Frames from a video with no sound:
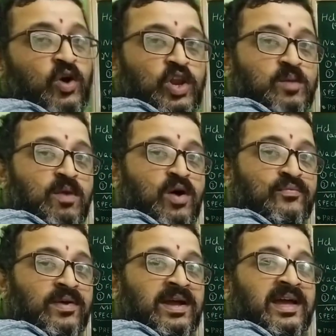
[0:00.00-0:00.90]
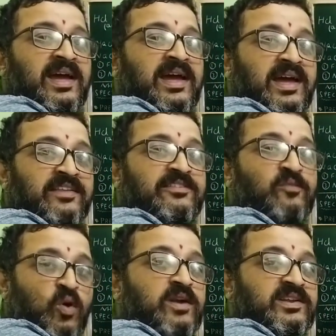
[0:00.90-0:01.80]
volume of H
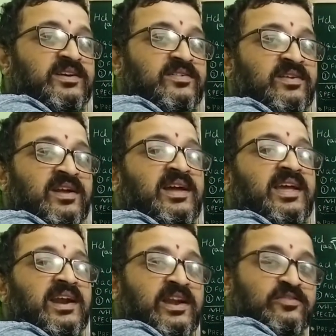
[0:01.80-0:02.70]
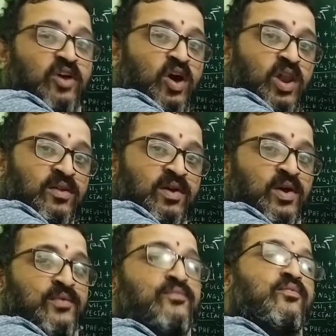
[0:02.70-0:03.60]
water can dissolve
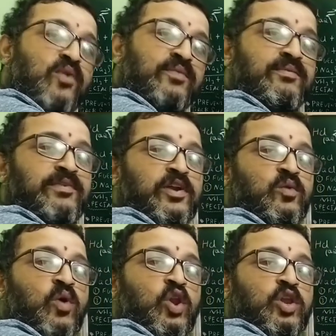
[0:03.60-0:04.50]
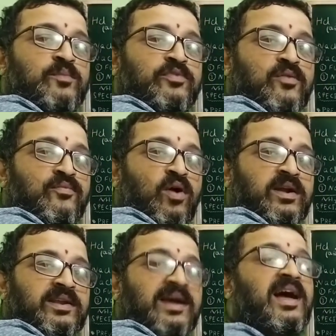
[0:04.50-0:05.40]
452 volumes of
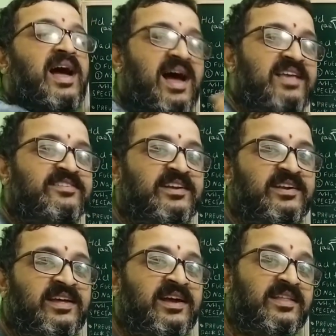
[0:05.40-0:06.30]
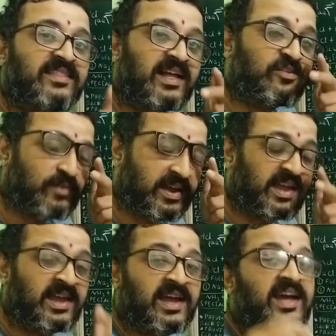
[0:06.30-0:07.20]
what? Acid. That's
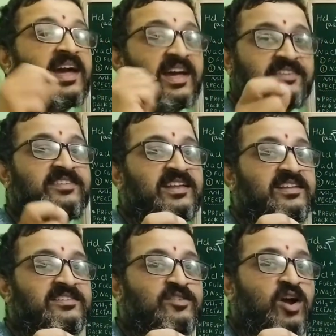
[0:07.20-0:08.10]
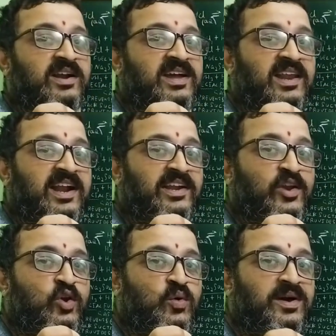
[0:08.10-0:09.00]
why HCl is not
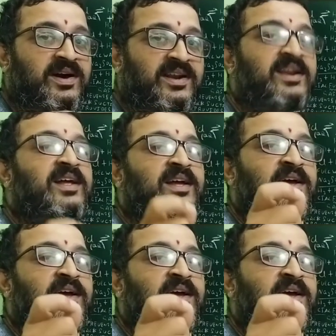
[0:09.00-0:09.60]
collected over